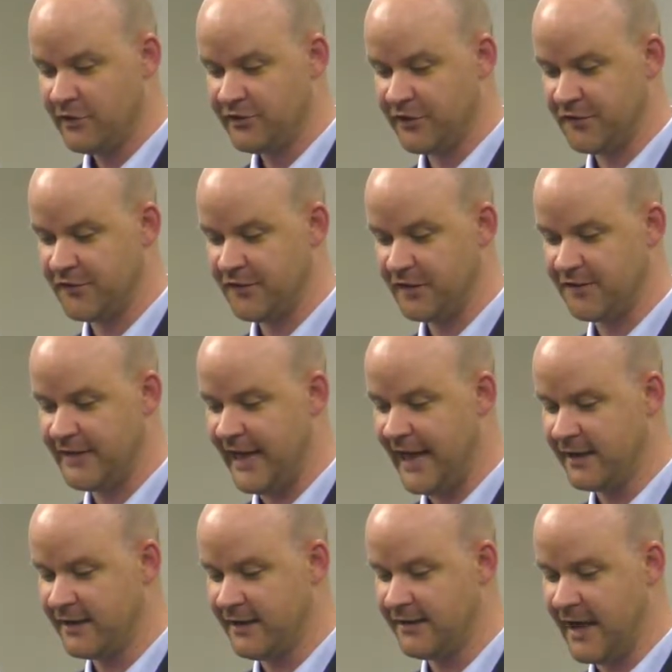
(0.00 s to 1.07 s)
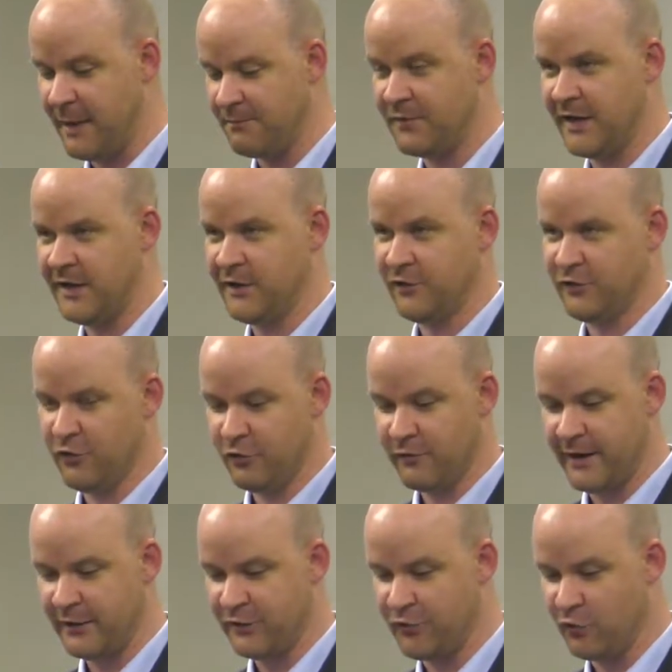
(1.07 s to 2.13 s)
Just select it, update it, and you're
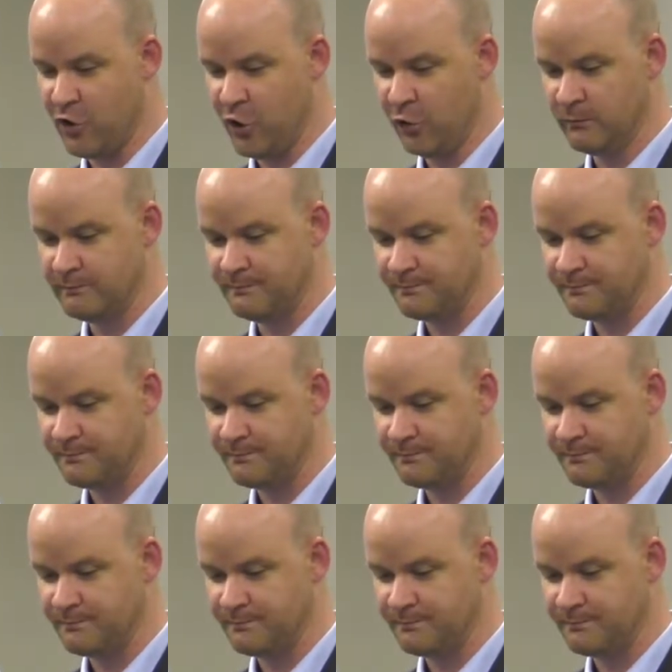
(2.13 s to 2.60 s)
ready to go.